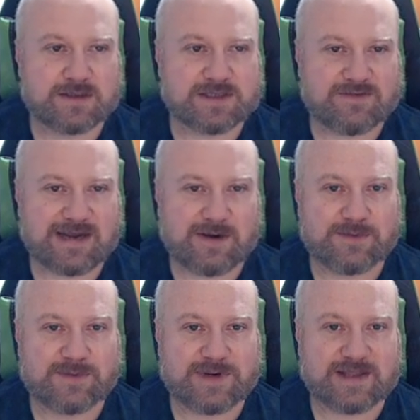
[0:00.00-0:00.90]
So I've now
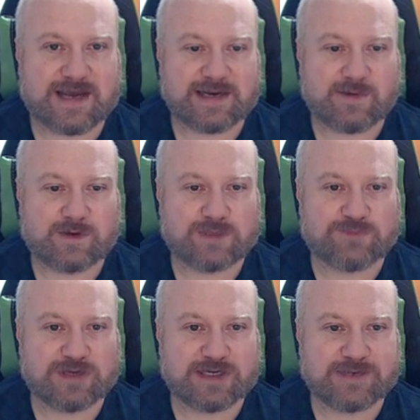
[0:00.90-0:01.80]
implemented that and it works
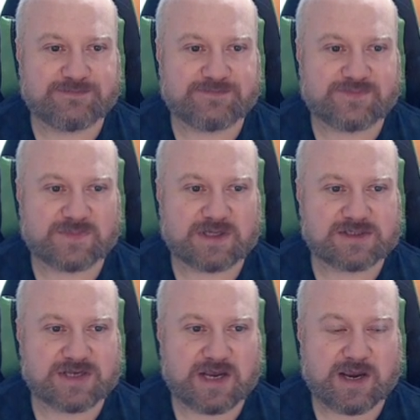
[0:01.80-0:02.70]
brilliantly.
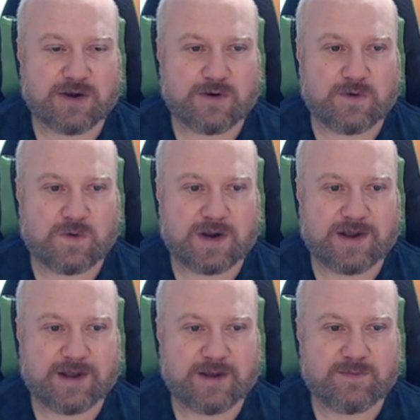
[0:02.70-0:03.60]
So
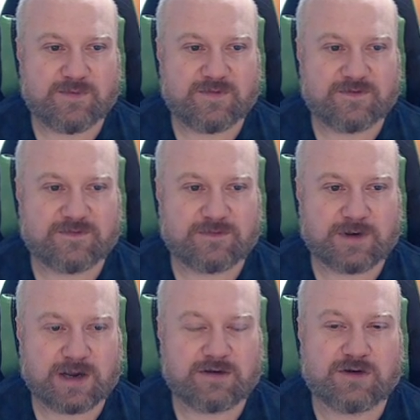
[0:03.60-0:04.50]

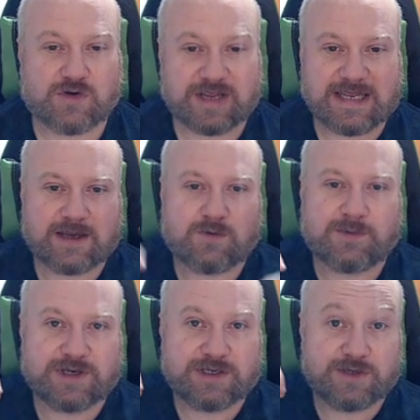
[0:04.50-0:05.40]
going on here, what
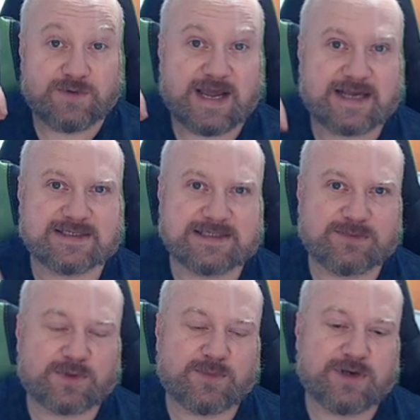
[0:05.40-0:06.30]
I'm going to do next is
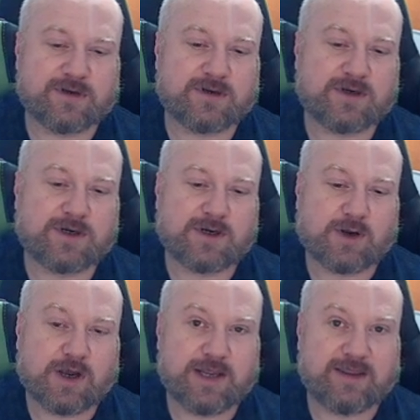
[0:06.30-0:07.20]
implement
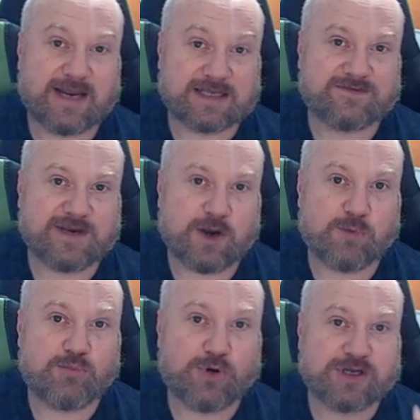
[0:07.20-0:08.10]
in the next video
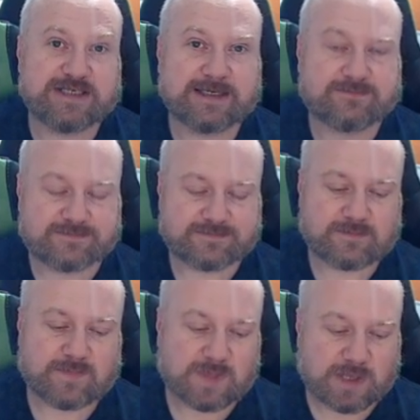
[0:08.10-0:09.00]
bucketing.
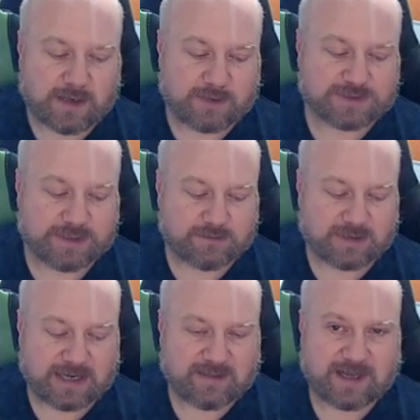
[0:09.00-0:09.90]
So you'll
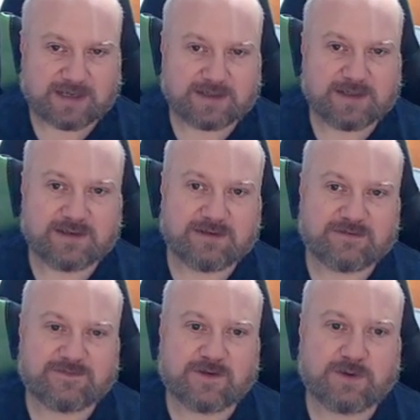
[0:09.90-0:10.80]
get that in the
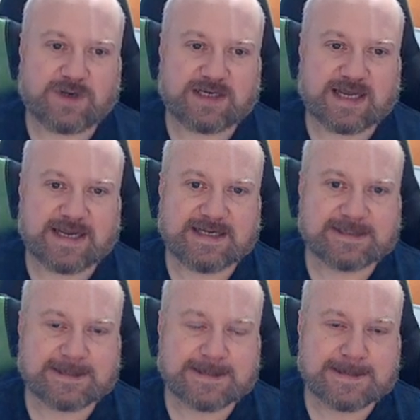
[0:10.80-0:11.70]
following
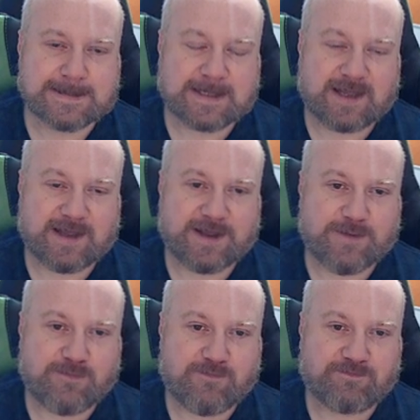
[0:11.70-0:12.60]
days.
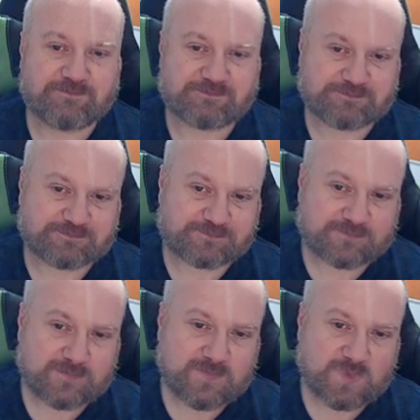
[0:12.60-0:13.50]
Yeah,
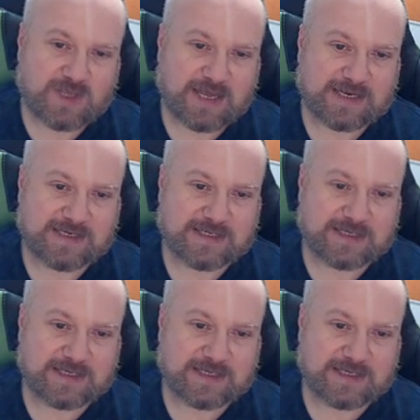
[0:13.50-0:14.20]
so